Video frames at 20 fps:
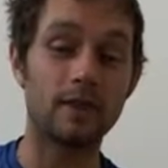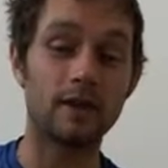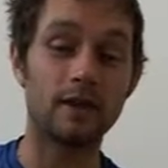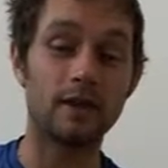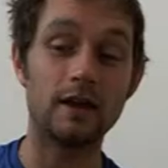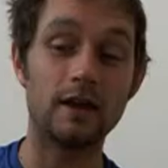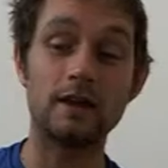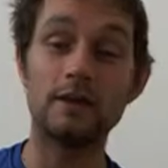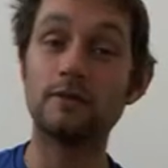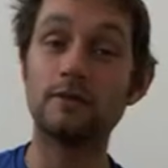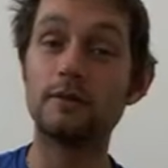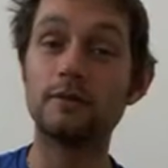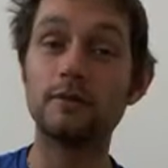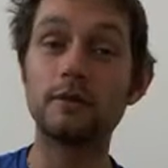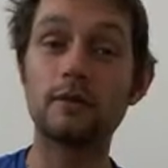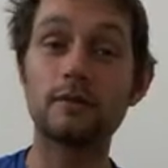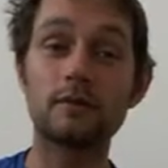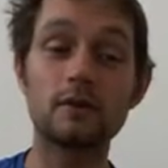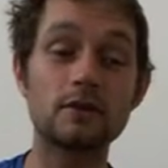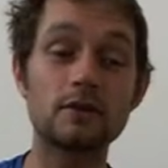and if you
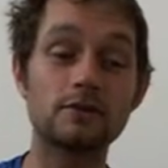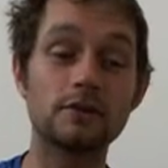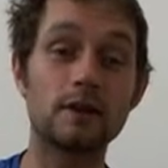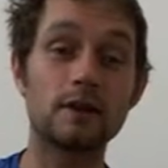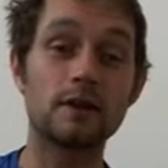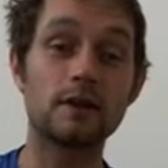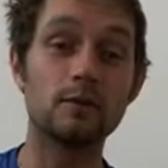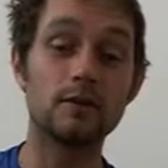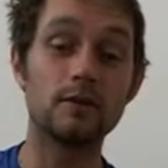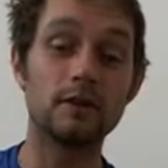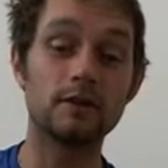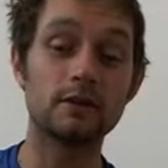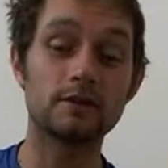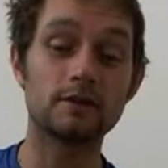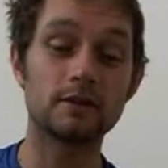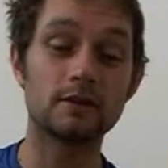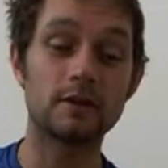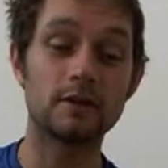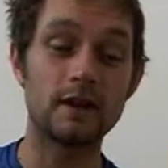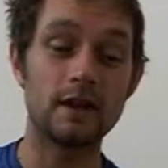feel frustrated with
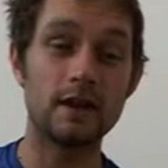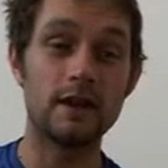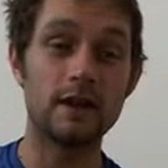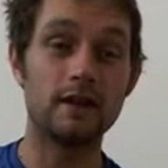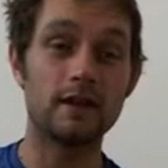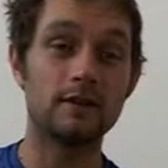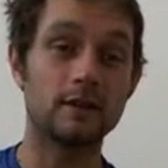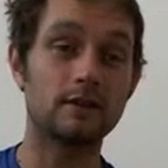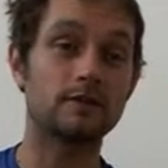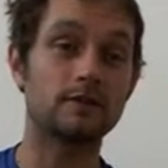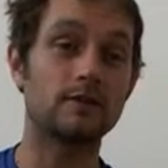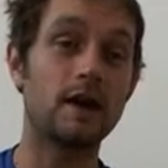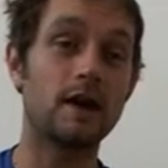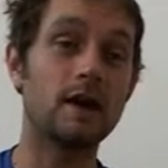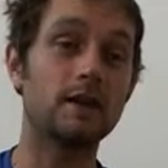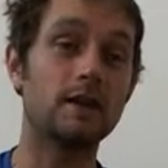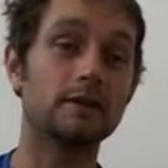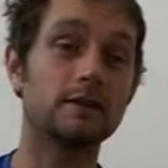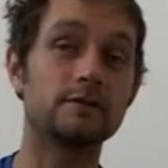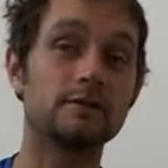this, that's fine.
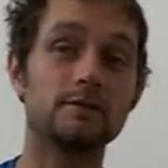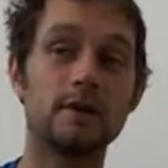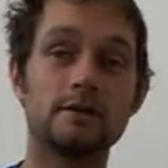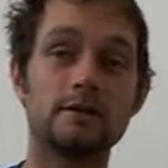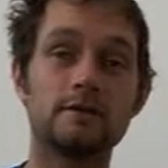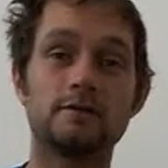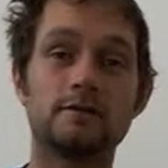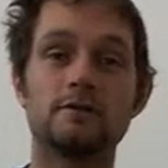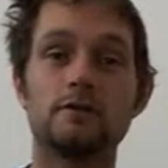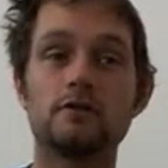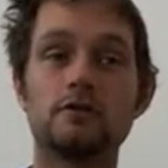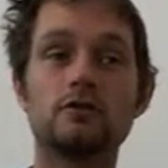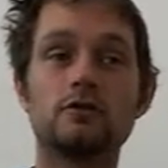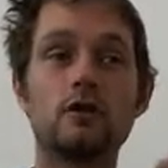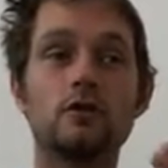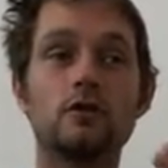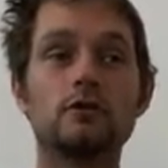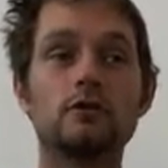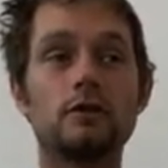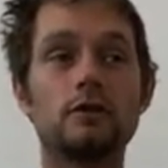It just
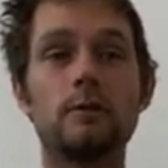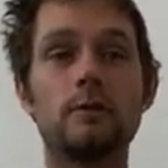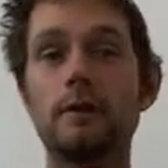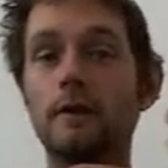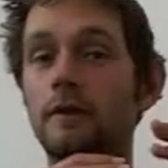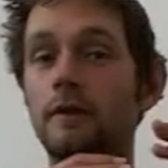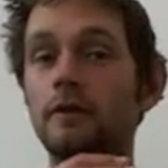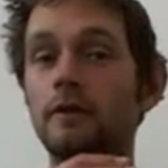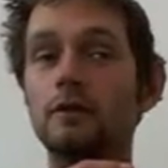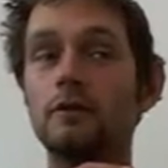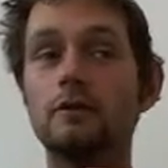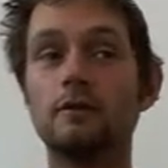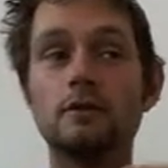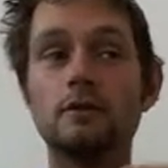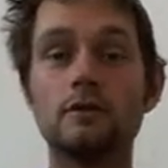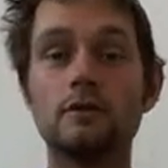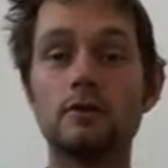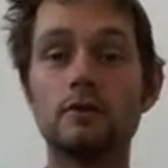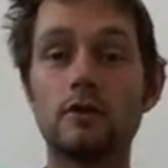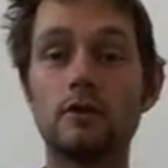shows something that
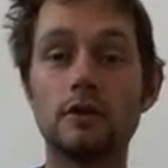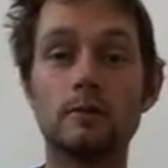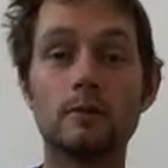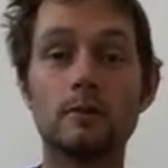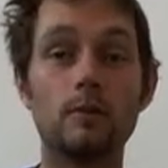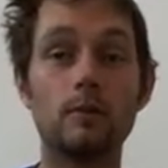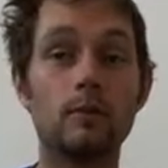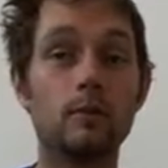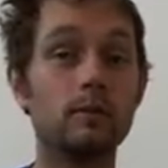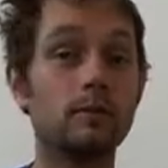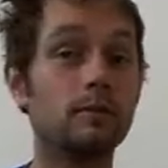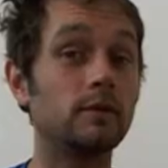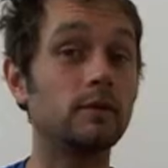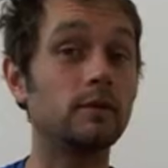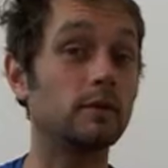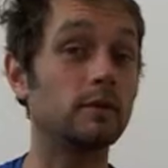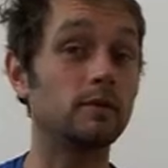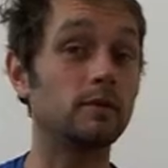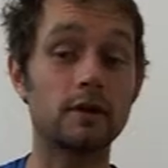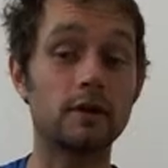you can
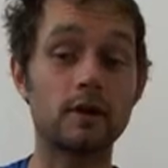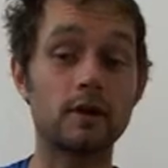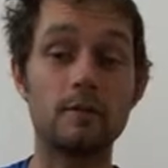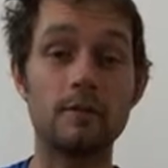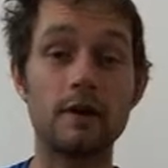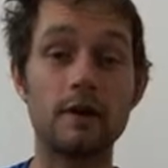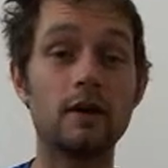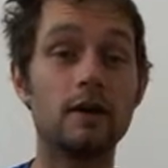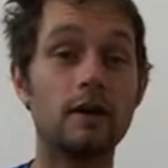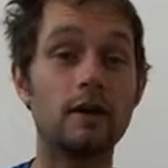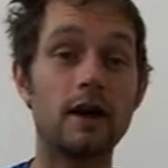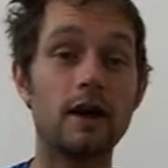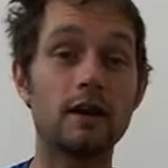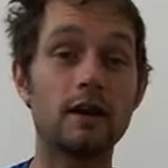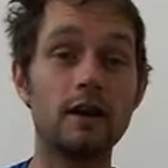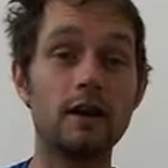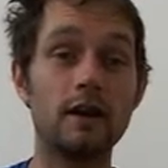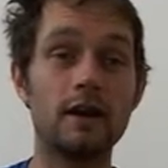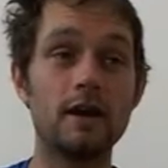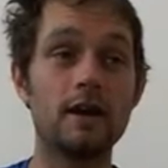become better at,
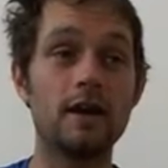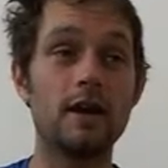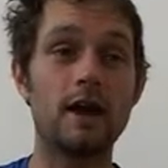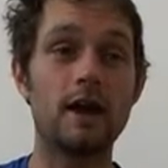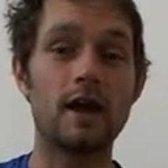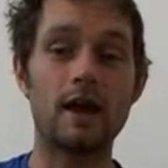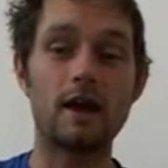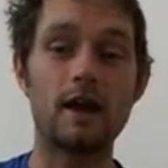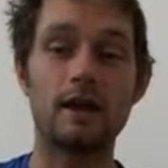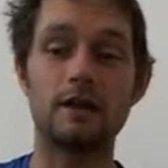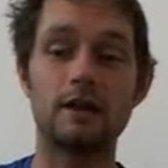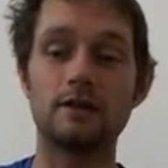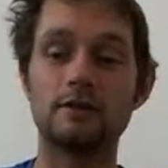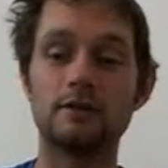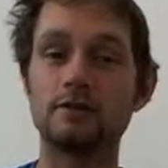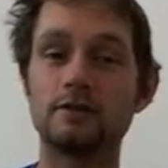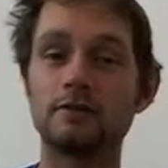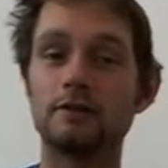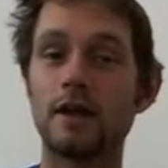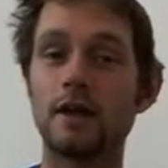and it
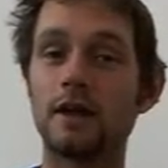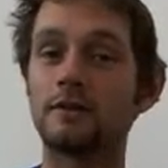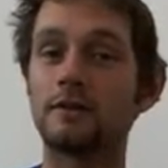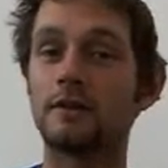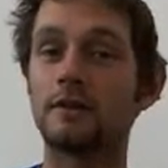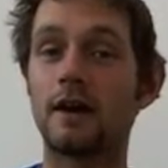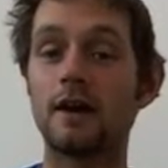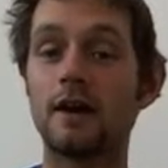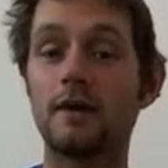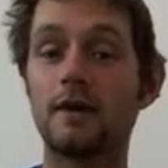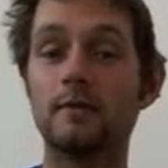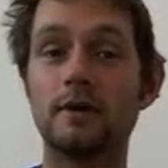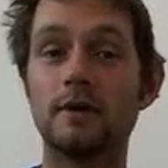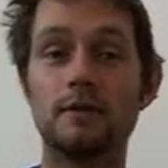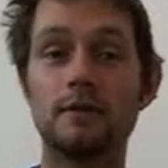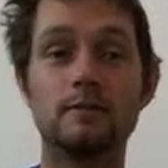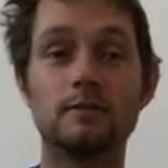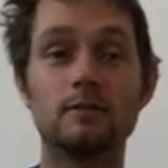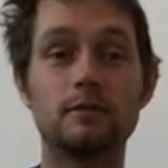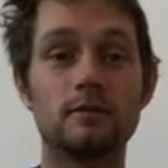just takes time
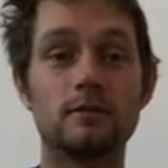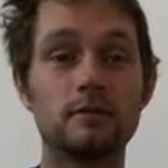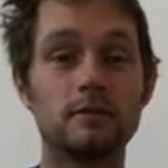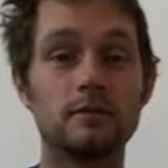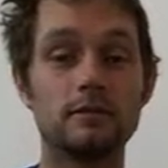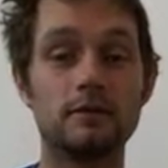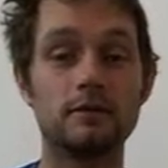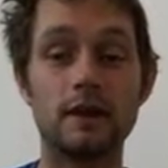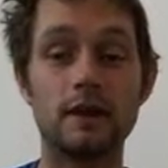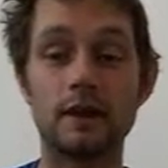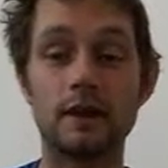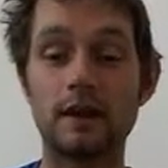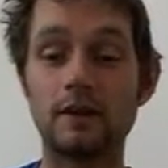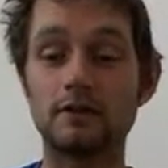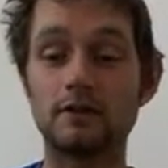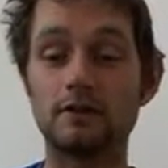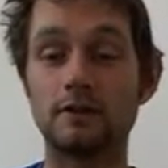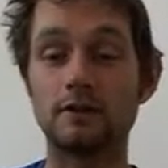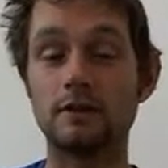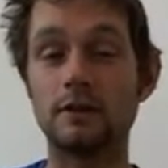and
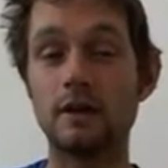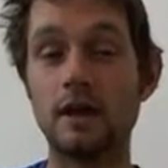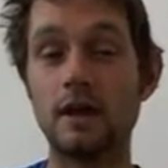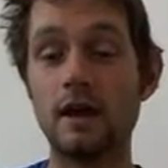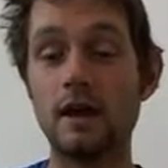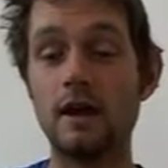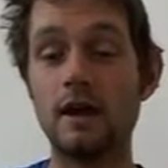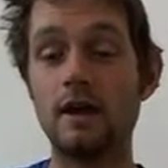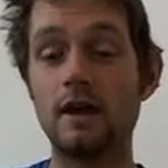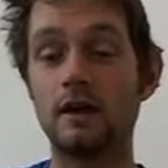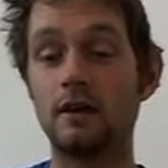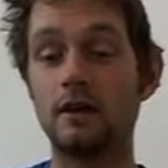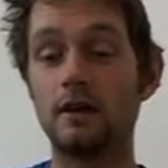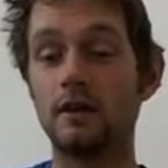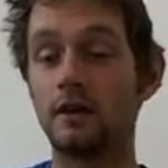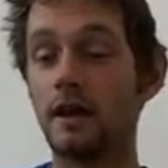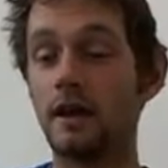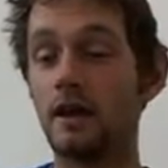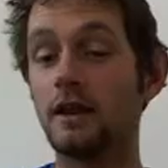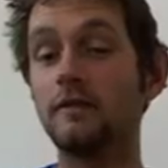dedication.
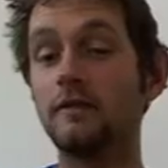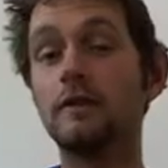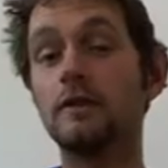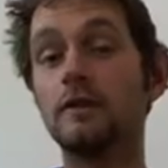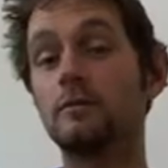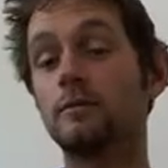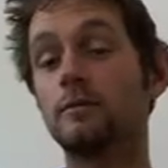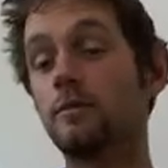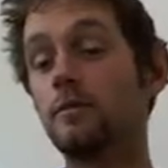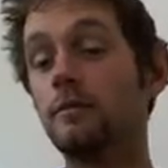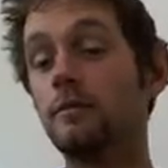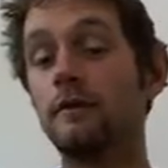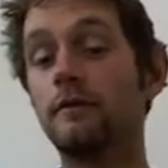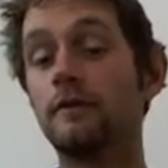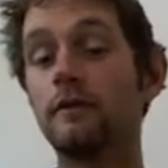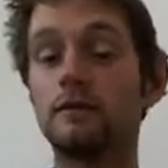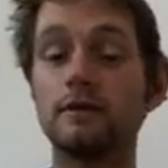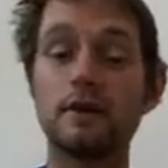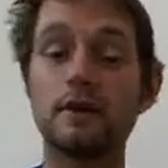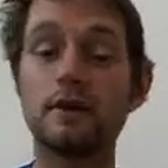Again, if
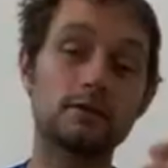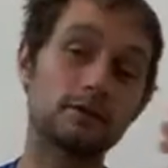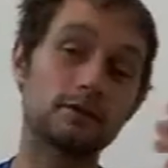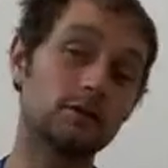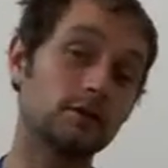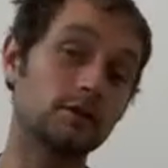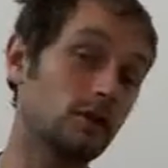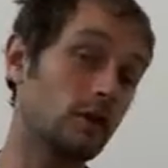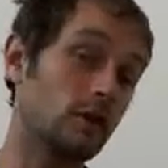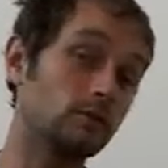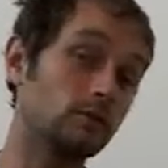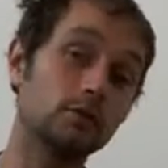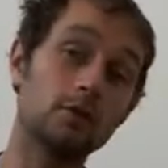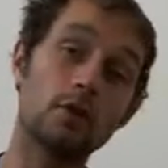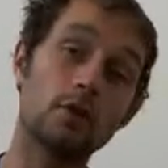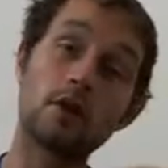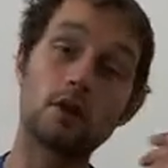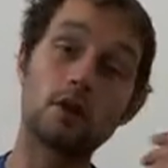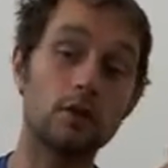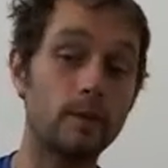this lesson is too
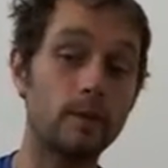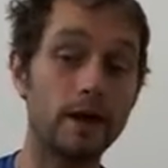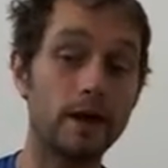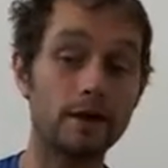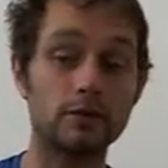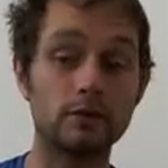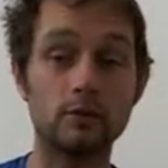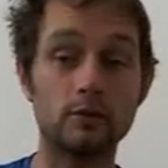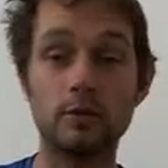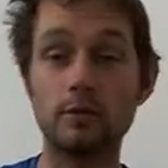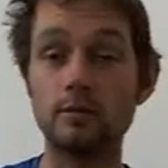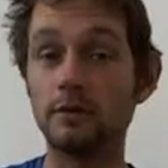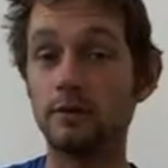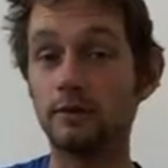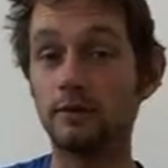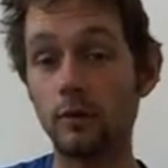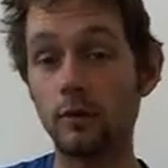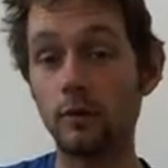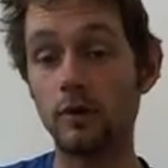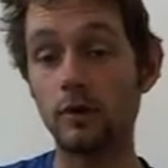hard, go back to the one
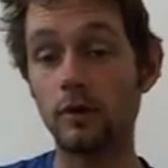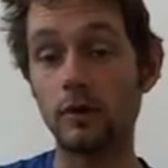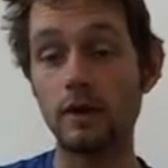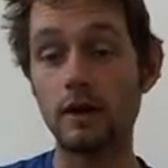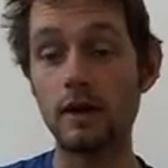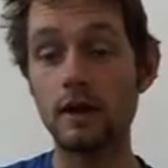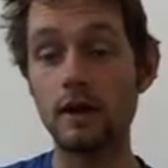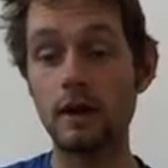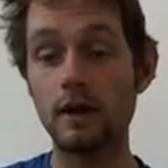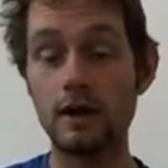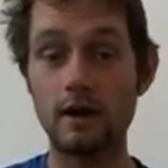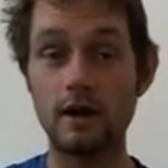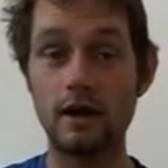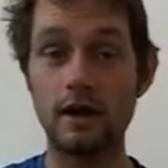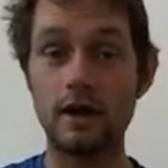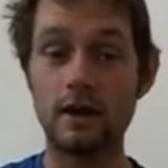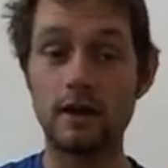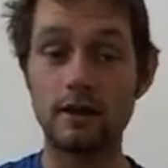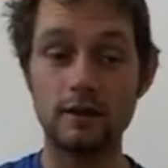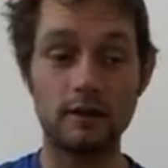before,
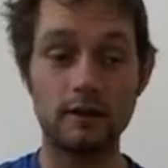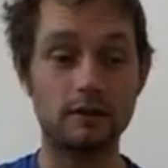and